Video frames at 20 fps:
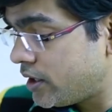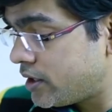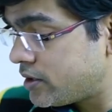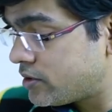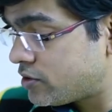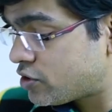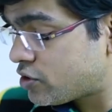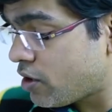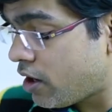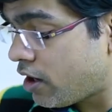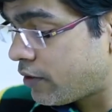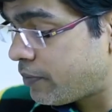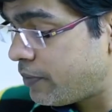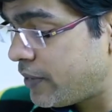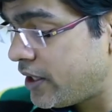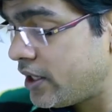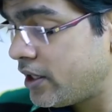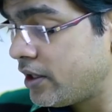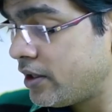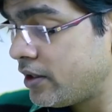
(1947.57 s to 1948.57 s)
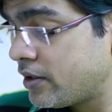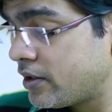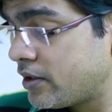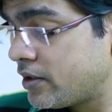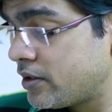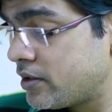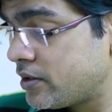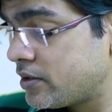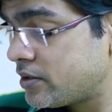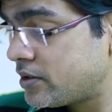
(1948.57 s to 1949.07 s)
in stock B,
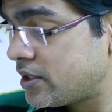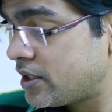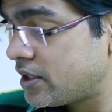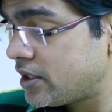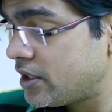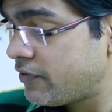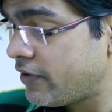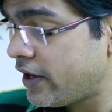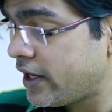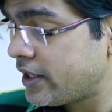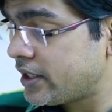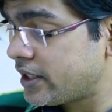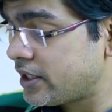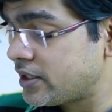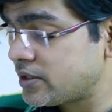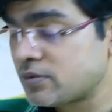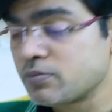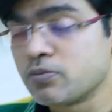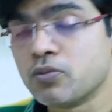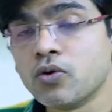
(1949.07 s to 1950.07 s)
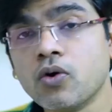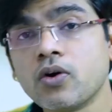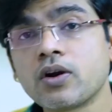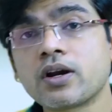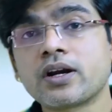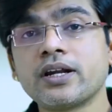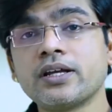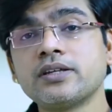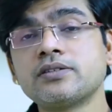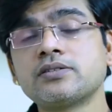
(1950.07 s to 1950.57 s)
signifying that is
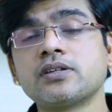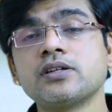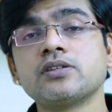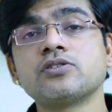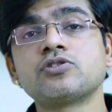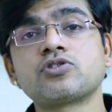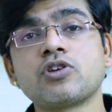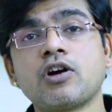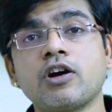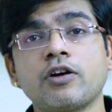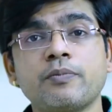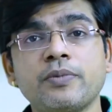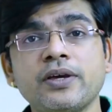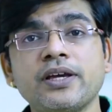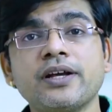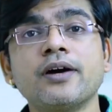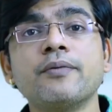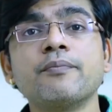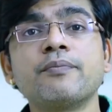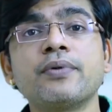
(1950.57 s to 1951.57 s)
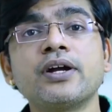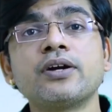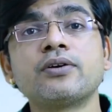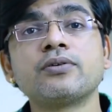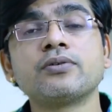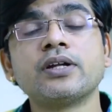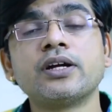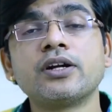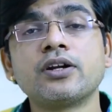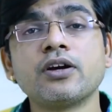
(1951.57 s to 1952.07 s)
more risk in stock B compared
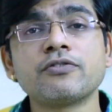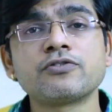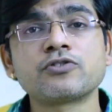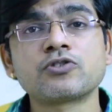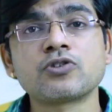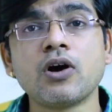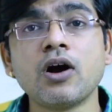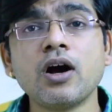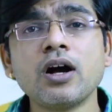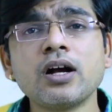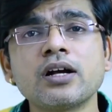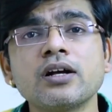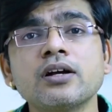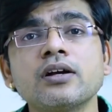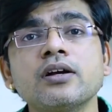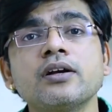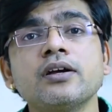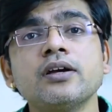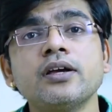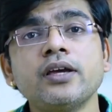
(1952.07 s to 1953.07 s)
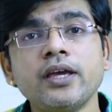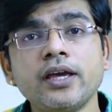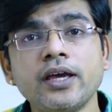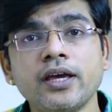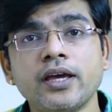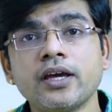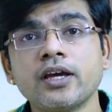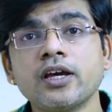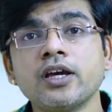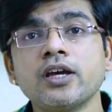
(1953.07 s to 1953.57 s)
to that of stock
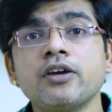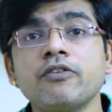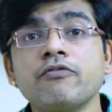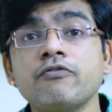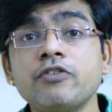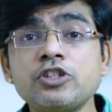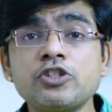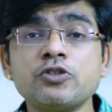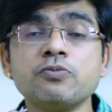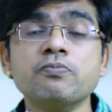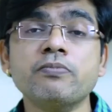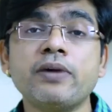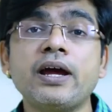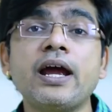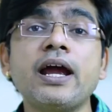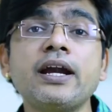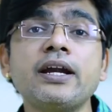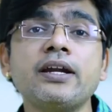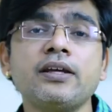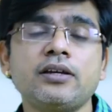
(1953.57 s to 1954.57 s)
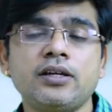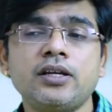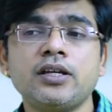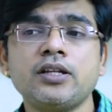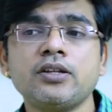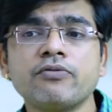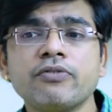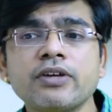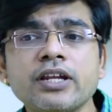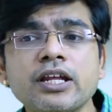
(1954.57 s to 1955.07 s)
A, which MAD
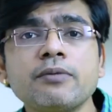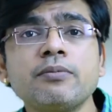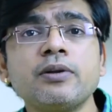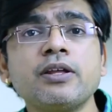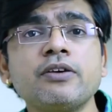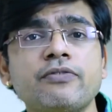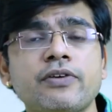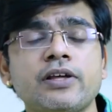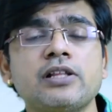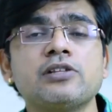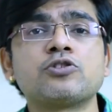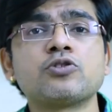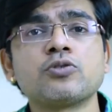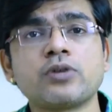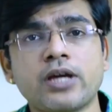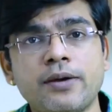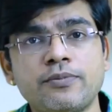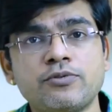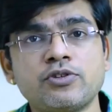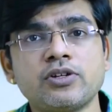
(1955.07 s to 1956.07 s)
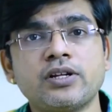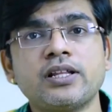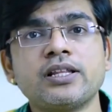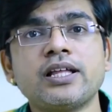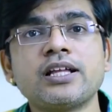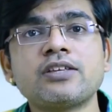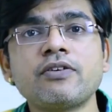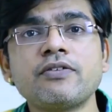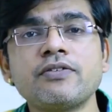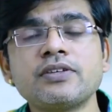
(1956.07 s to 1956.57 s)
invariably fails to capture,
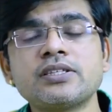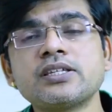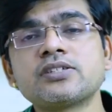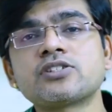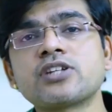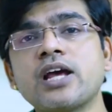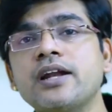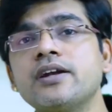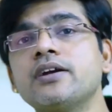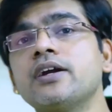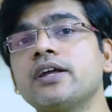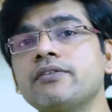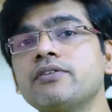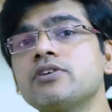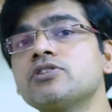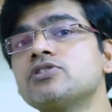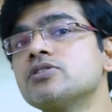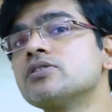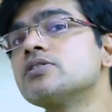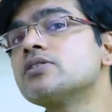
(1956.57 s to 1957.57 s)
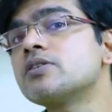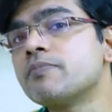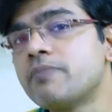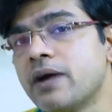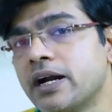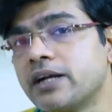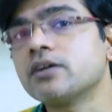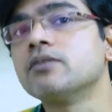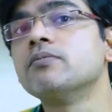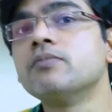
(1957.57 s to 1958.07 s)
and that's why we say standard deviation is a
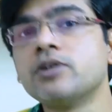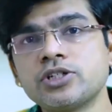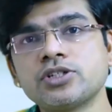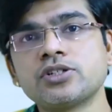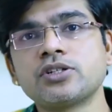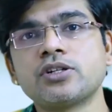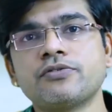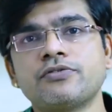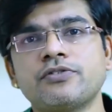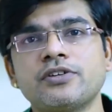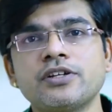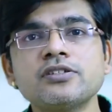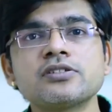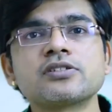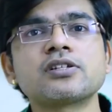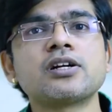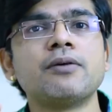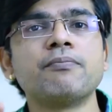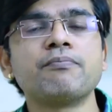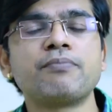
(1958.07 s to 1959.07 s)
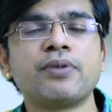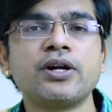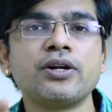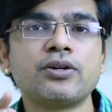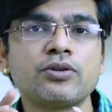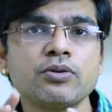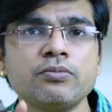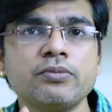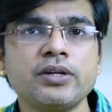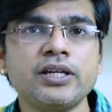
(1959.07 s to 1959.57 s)
better measure of risk
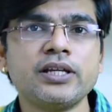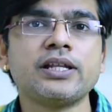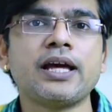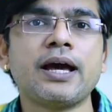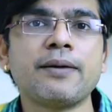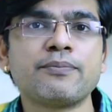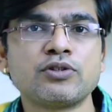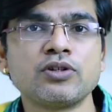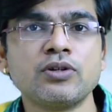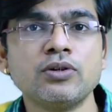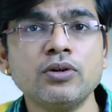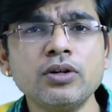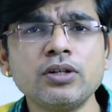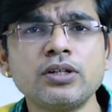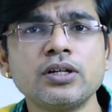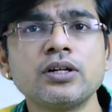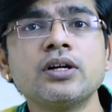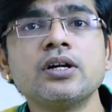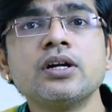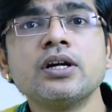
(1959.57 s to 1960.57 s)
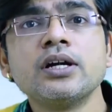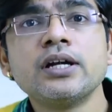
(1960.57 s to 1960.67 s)
compared to mean absolute